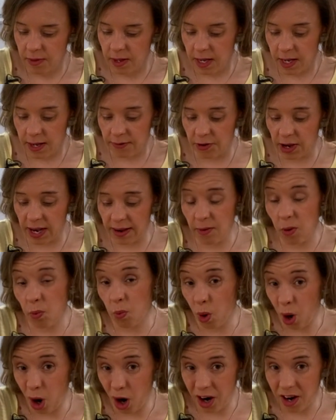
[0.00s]
If you have a
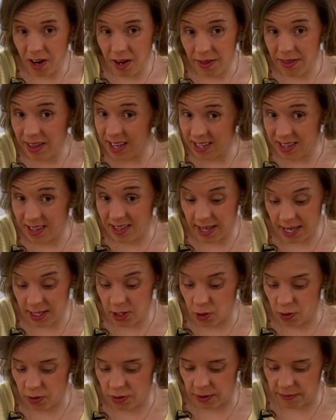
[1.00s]
wok, that's
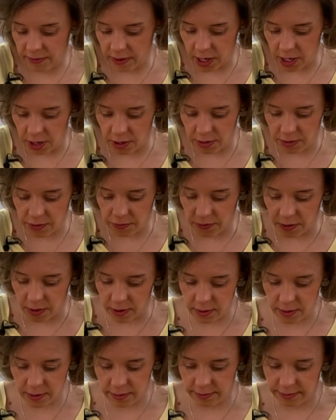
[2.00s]
also very useful
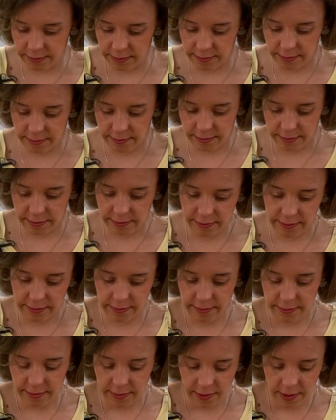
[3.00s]

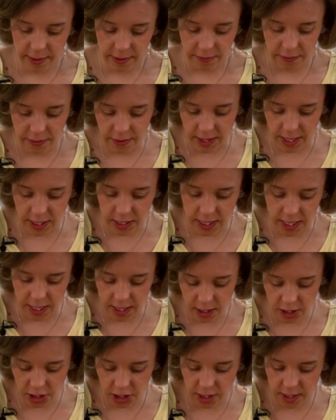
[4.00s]
for this
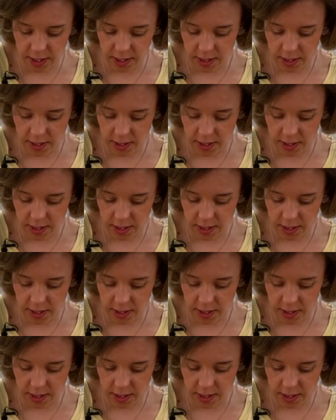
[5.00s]
dish.